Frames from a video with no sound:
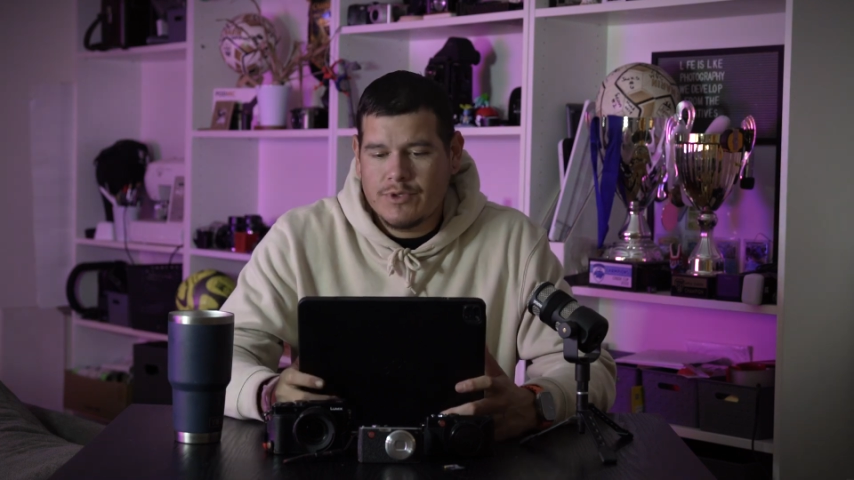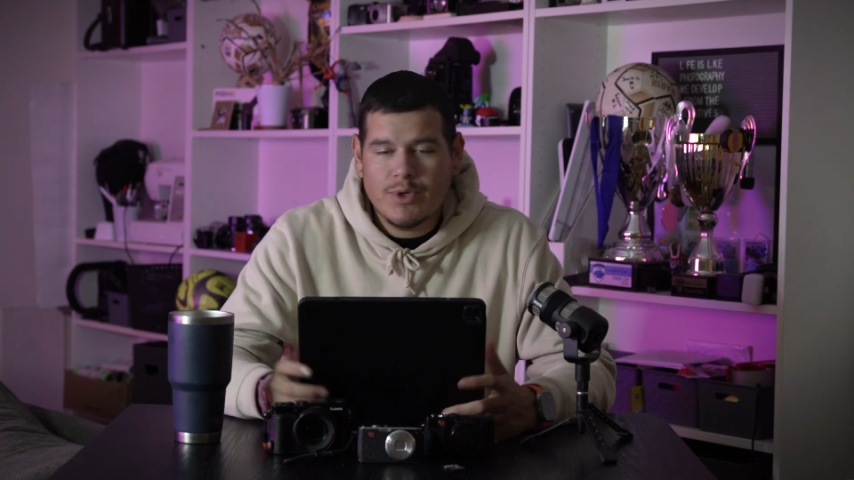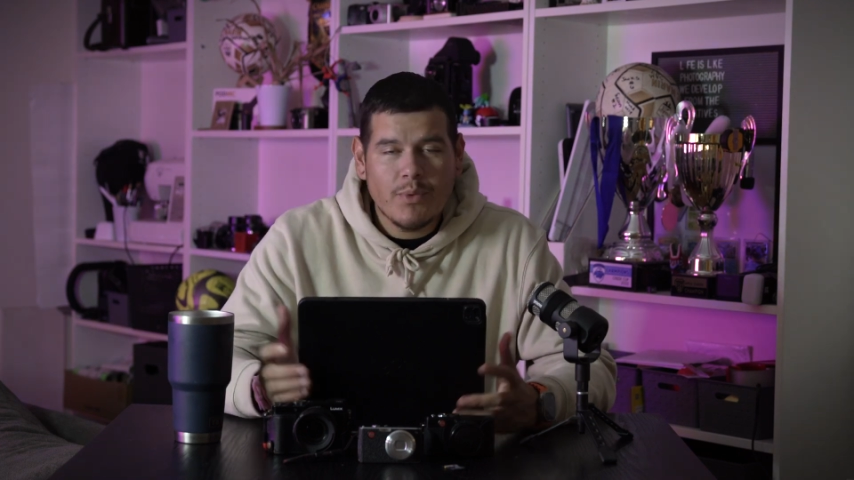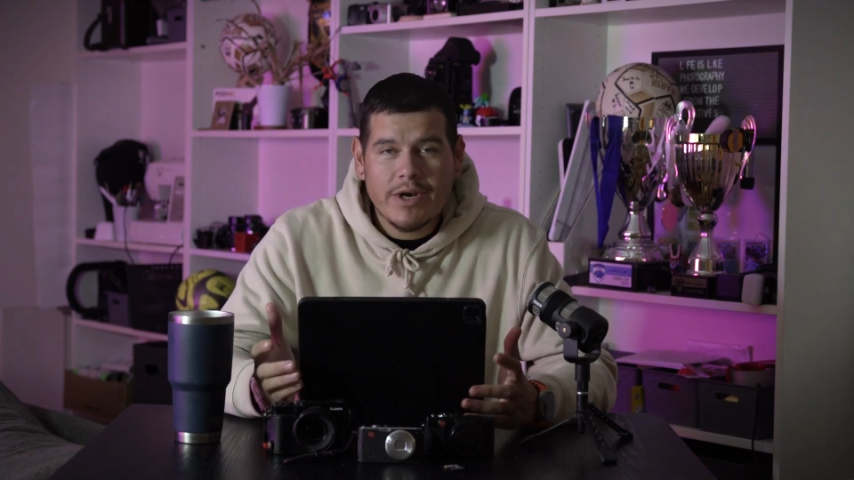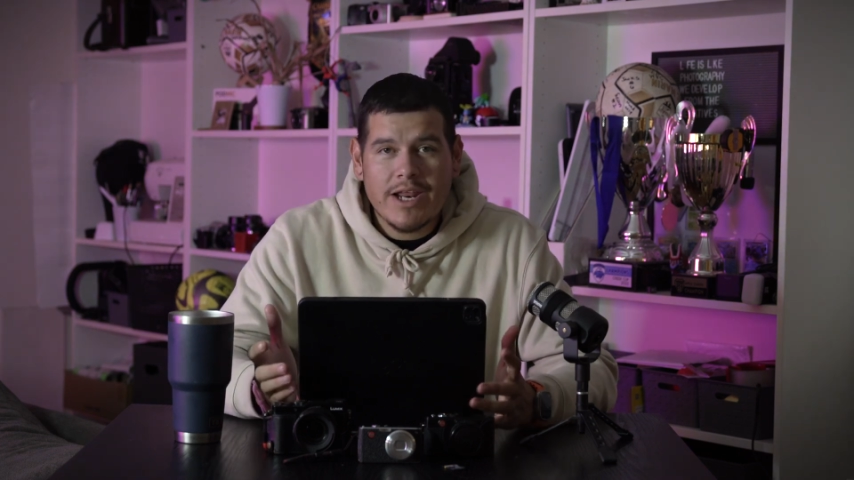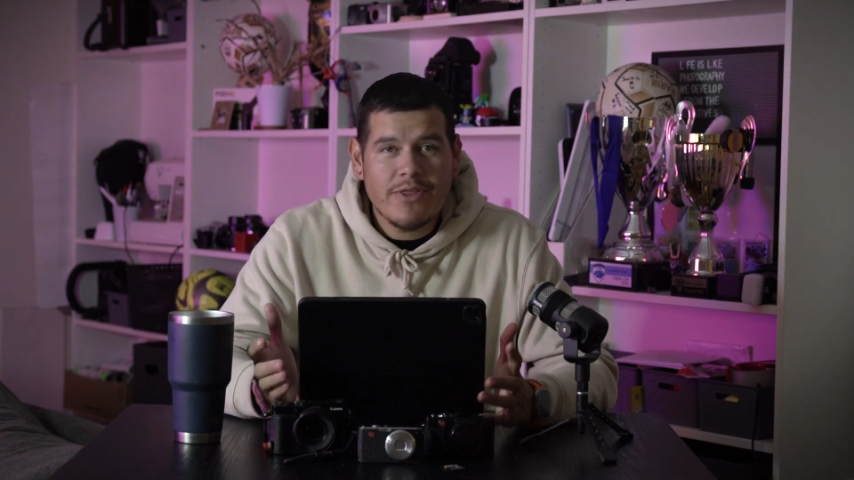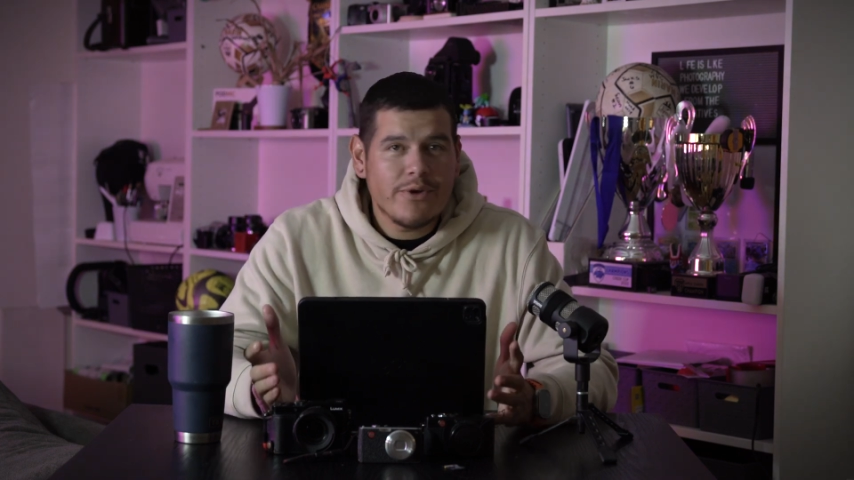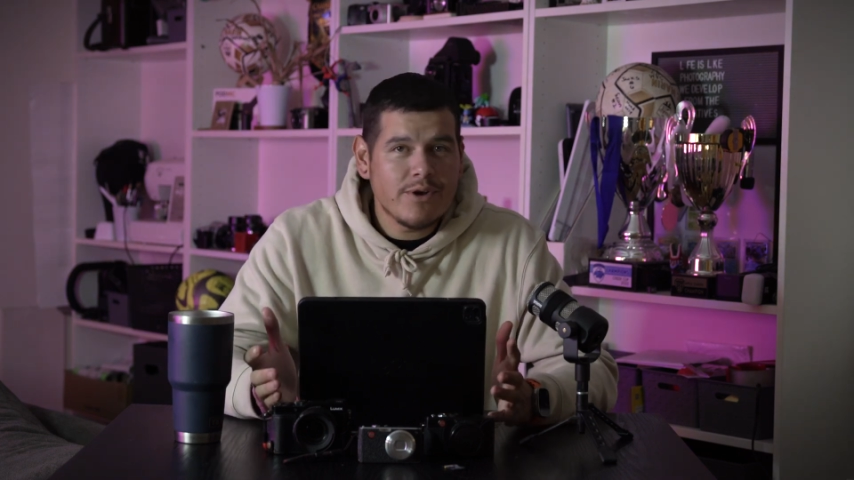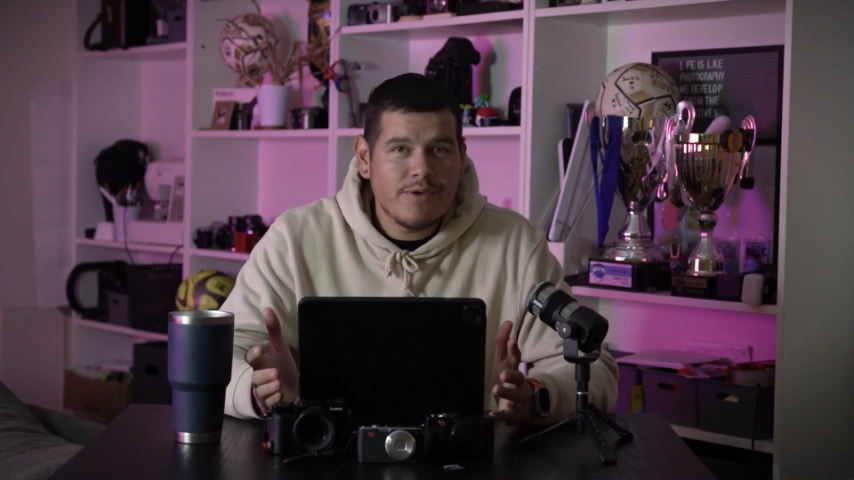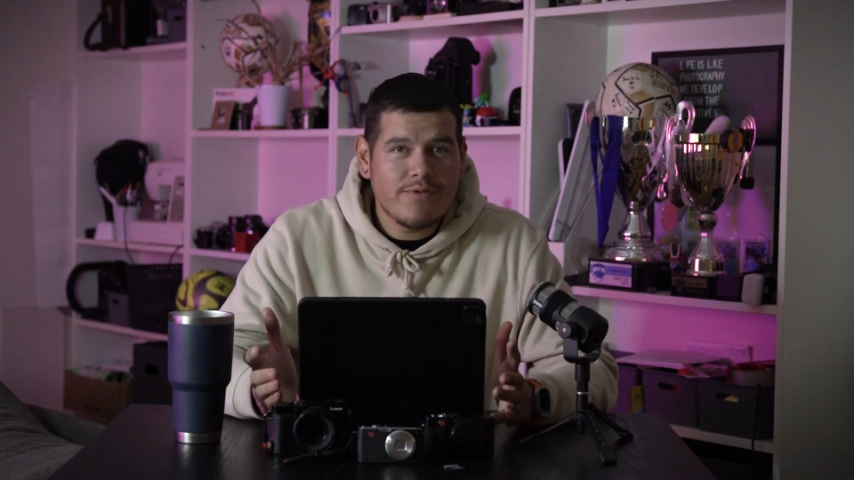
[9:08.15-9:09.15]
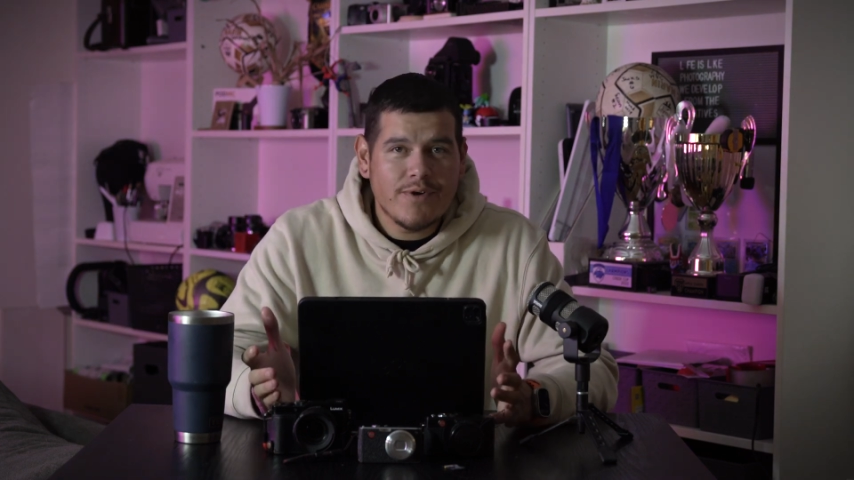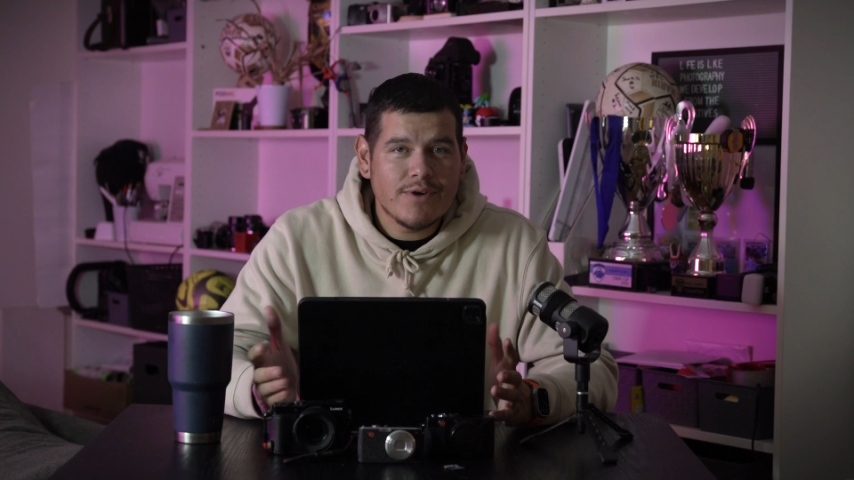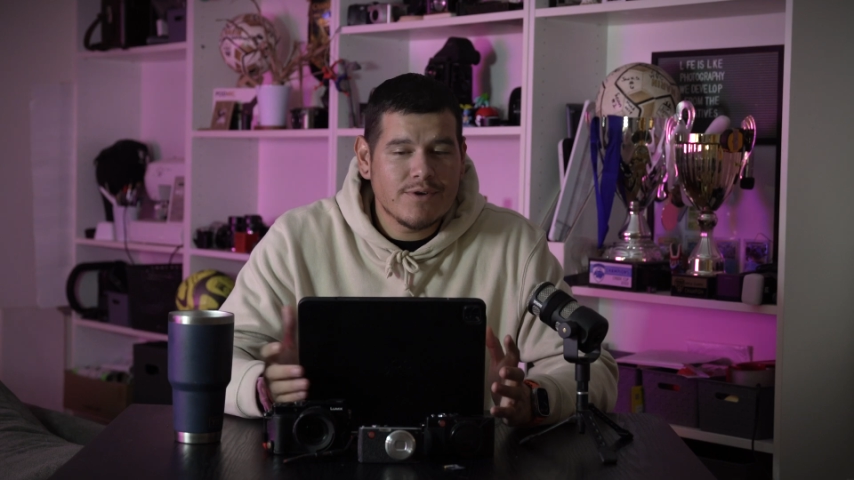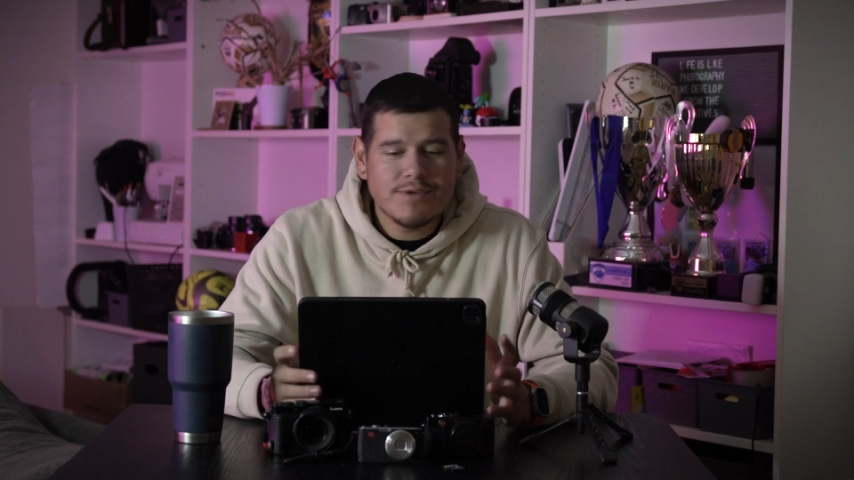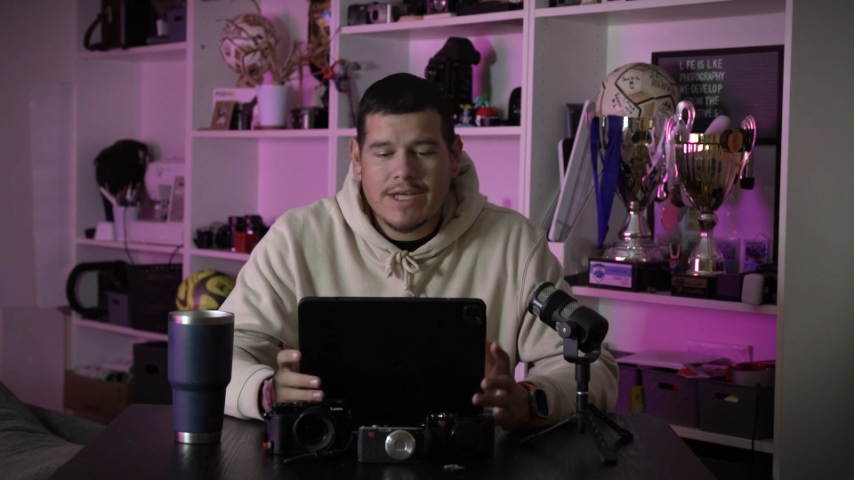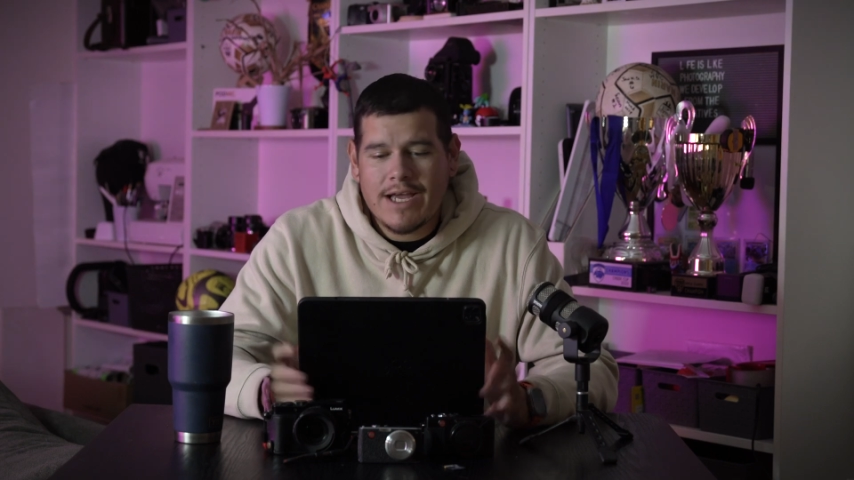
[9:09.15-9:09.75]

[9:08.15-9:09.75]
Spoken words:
So 1 out of 30 photos